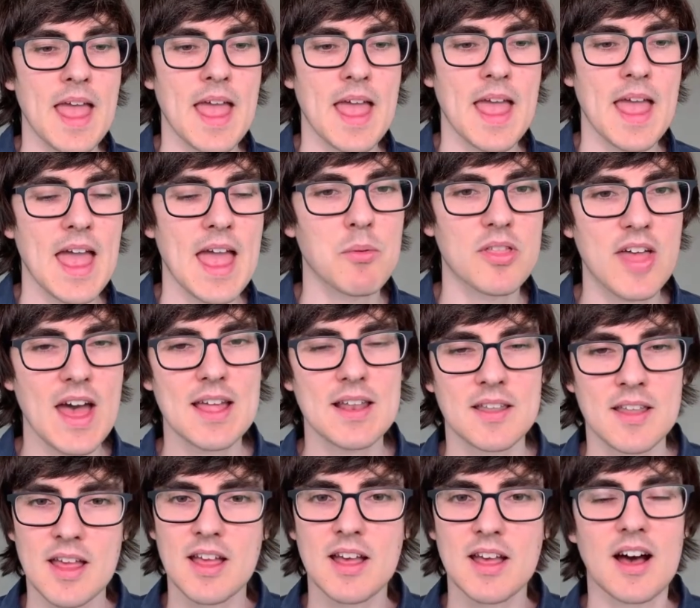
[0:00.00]
And with that,
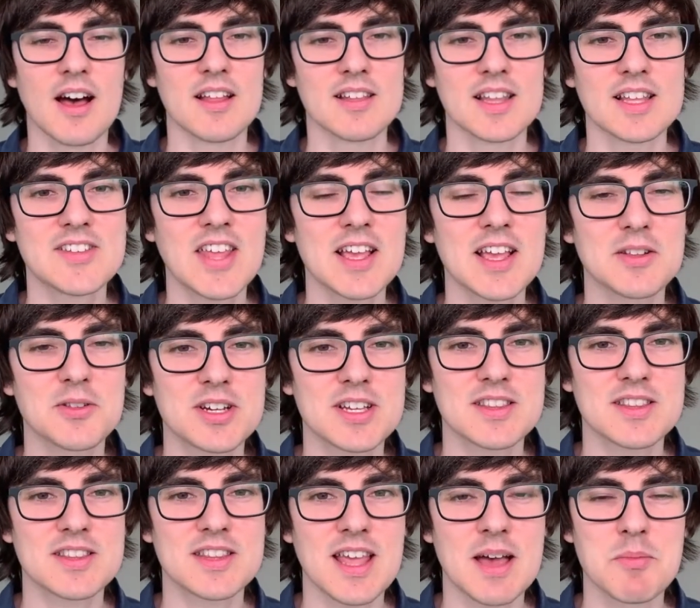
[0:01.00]
let's take a look
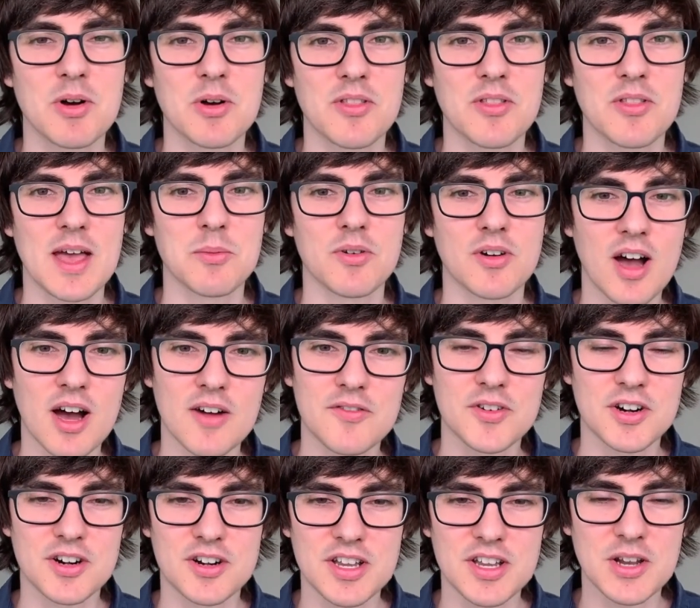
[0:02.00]
at the demo that will
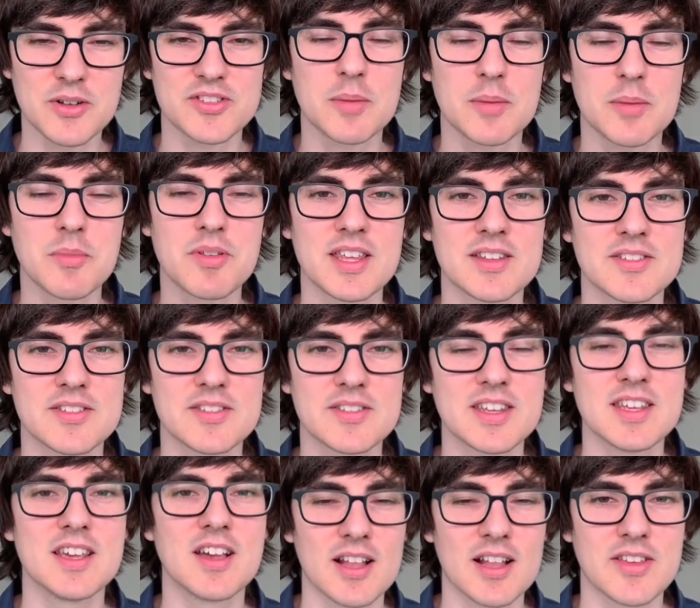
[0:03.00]
cover some of these key
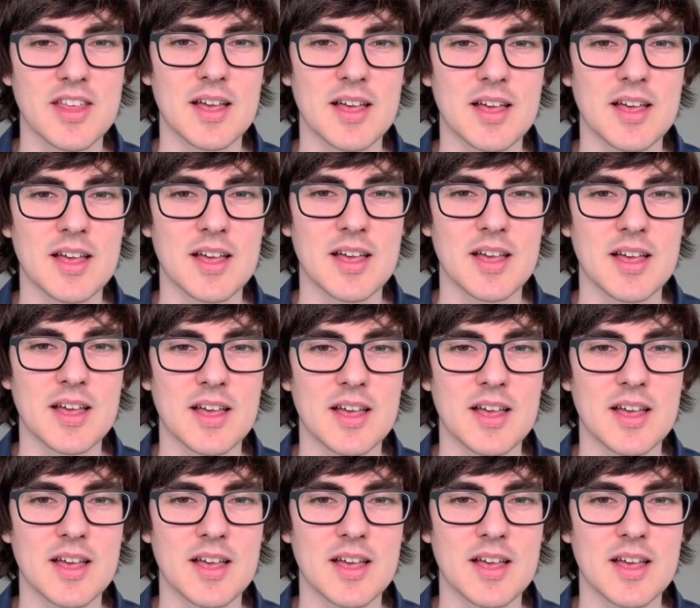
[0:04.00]
concepts.